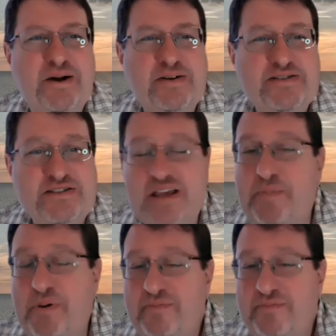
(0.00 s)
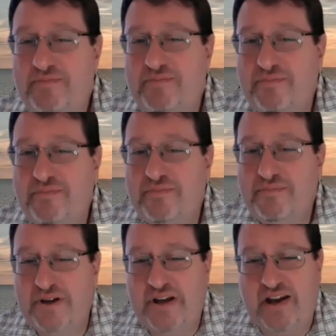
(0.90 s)
Sleep,
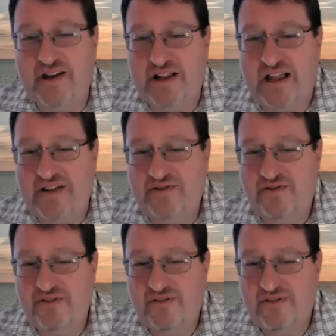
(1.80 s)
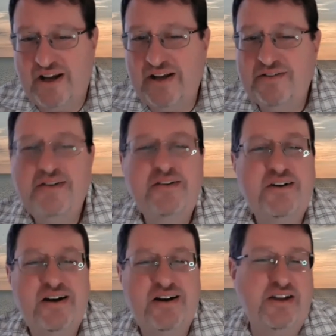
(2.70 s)
but not in class, right?
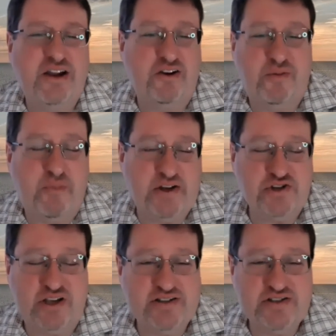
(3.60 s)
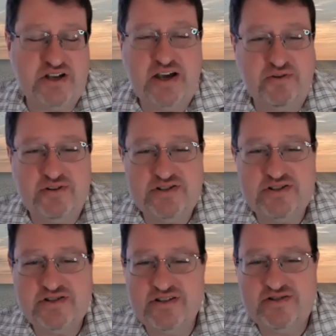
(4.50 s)
Not on a bench like this either. This
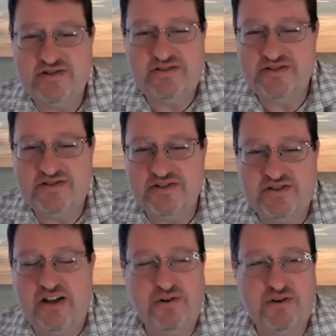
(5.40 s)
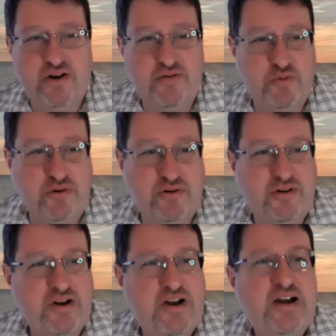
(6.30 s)
does not look comfortable.
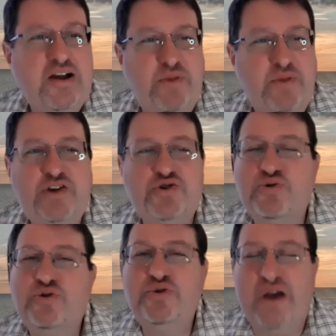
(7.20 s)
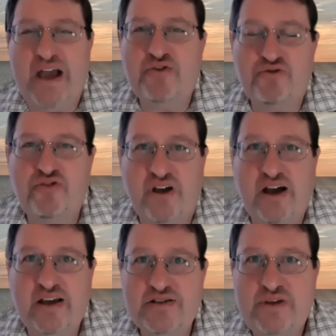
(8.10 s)
Make sure you
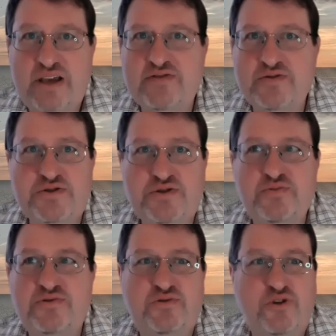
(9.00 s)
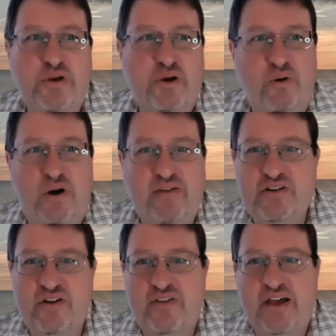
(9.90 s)
exercise. We have some students who told me, oh, I haven't done that